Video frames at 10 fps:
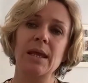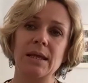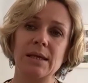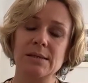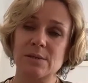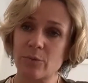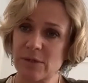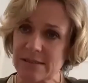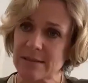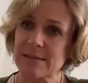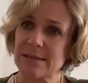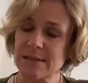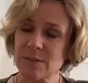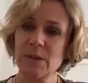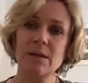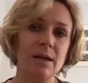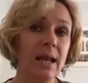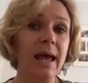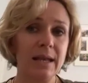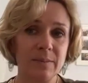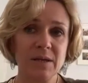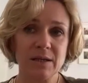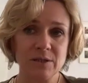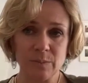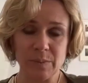is risk assessment and adaptation